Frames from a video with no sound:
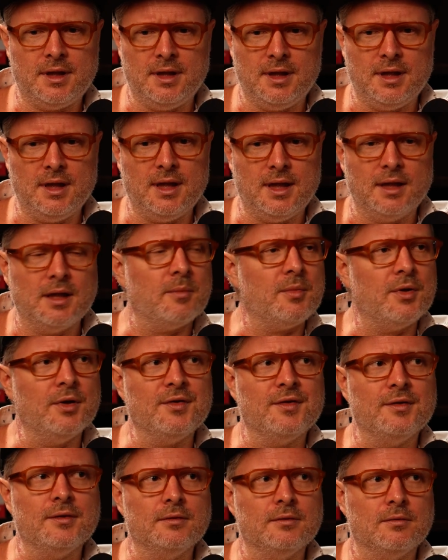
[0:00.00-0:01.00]
and then let that
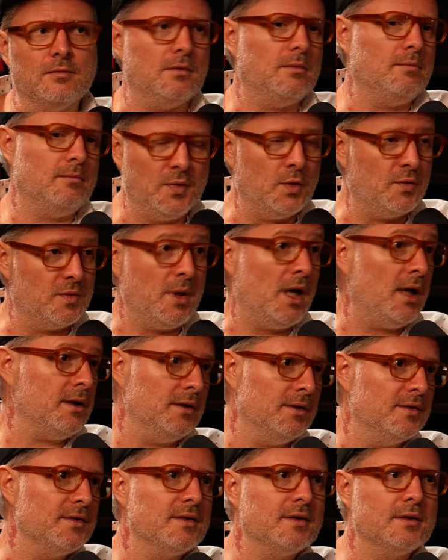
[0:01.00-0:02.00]
person or those
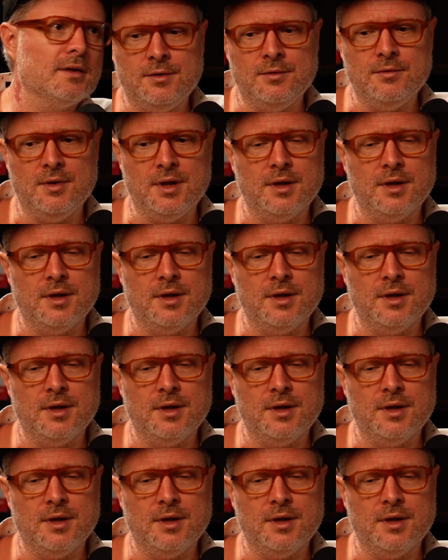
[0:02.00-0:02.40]
partners do their